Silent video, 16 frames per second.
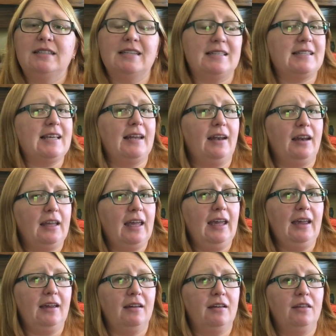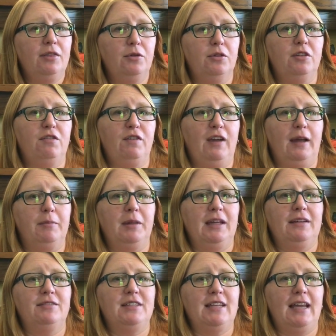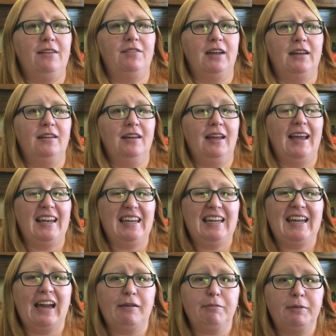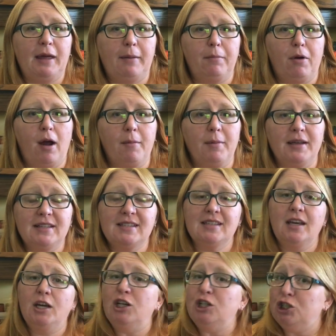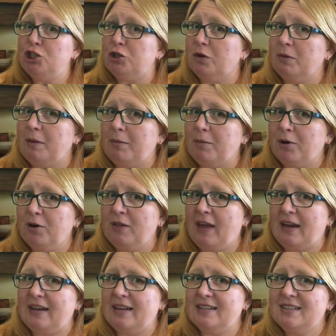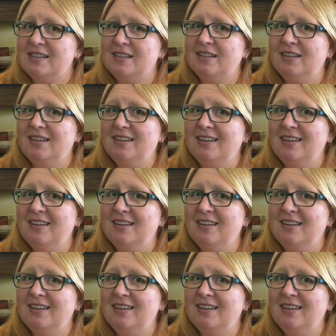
to send a king through the family of David, and he kept that promise. Do you remember who that is?